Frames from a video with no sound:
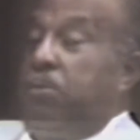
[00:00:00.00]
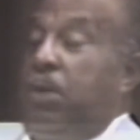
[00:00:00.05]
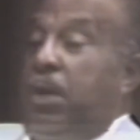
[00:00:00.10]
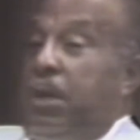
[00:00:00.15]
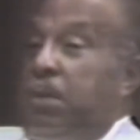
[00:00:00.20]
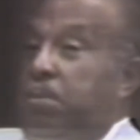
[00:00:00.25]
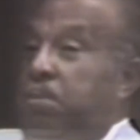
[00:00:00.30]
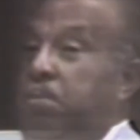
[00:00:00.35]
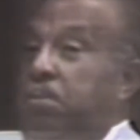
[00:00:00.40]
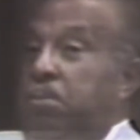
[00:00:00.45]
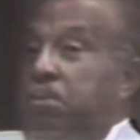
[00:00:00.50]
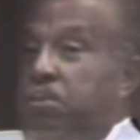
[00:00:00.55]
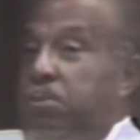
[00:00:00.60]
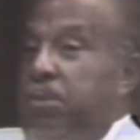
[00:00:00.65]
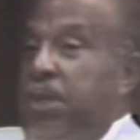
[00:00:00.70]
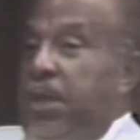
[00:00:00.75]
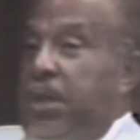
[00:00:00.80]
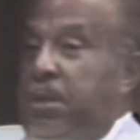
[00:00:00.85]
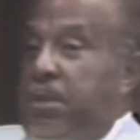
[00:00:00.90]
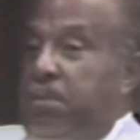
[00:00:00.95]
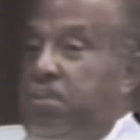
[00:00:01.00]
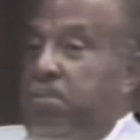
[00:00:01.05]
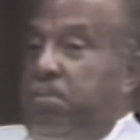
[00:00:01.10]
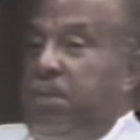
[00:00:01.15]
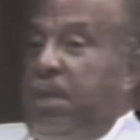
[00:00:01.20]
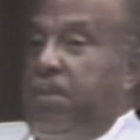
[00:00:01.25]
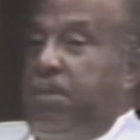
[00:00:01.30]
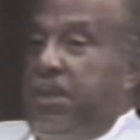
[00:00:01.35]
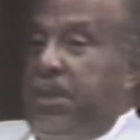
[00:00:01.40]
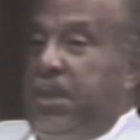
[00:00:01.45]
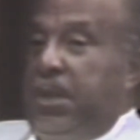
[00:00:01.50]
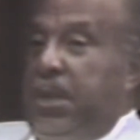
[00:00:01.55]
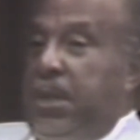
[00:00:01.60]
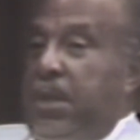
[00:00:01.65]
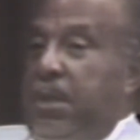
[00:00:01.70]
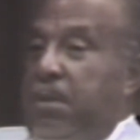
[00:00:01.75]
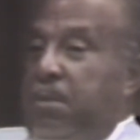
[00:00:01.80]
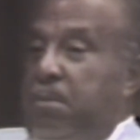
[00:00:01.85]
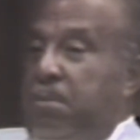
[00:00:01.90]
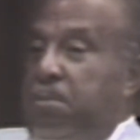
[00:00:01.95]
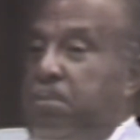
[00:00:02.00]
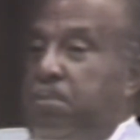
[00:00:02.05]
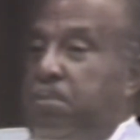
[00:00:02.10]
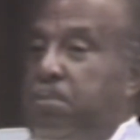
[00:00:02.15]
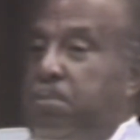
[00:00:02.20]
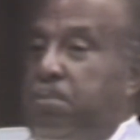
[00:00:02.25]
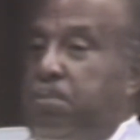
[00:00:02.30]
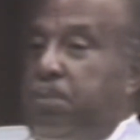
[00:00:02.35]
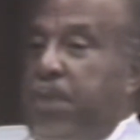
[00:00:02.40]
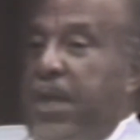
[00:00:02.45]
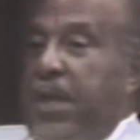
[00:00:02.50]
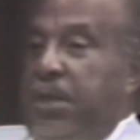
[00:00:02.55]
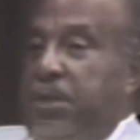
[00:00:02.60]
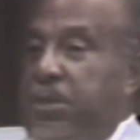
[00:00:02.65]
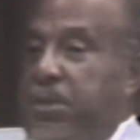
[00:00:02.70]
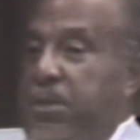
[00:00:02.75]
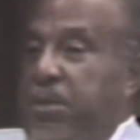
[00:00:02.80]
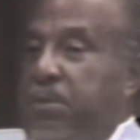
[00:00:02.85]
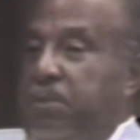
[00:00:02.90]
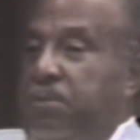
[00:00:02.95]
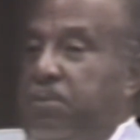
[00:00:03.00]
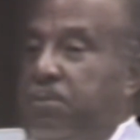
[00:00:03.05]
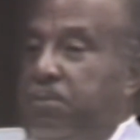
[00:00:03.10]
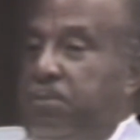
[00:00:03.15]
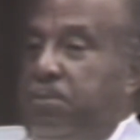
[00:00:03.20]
well, being maybe the pastor of